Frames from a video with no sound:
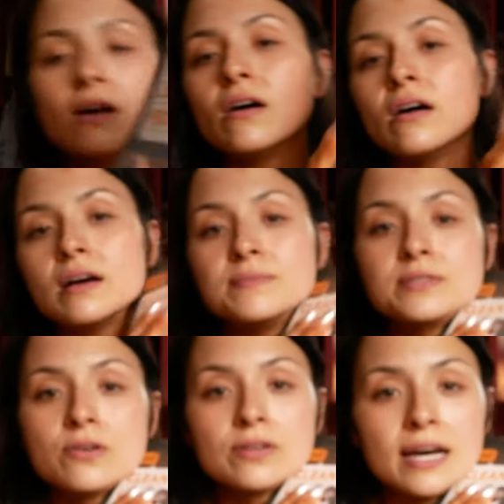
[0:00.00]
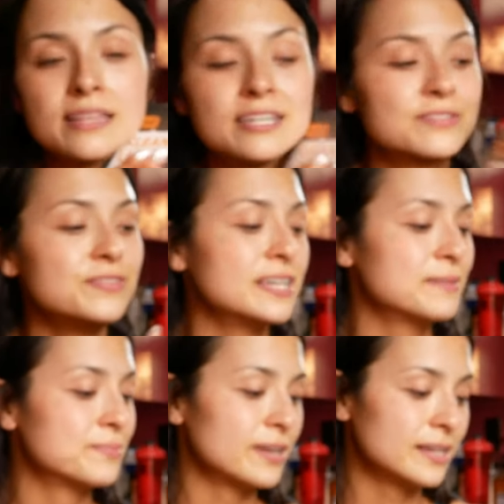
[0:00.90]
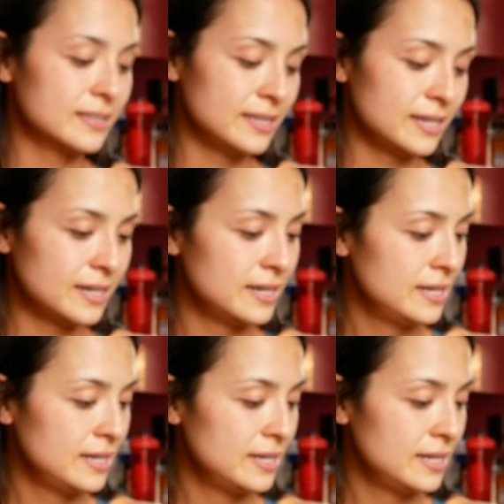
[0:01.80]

Oh, I'm so glad there's vegan product here.